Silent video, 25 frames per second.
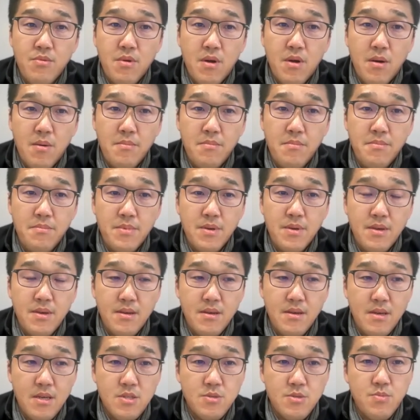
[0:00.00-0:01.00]
problem
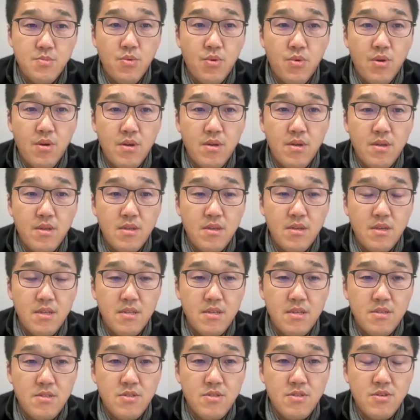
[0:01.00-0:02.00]
being explored in the
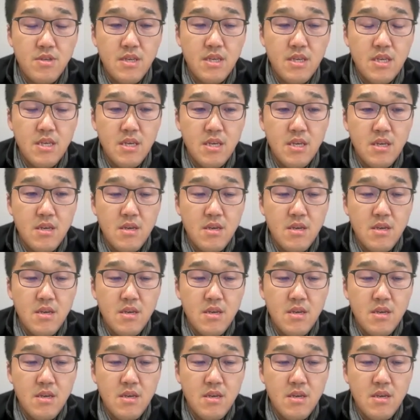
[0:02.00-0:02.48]
industry.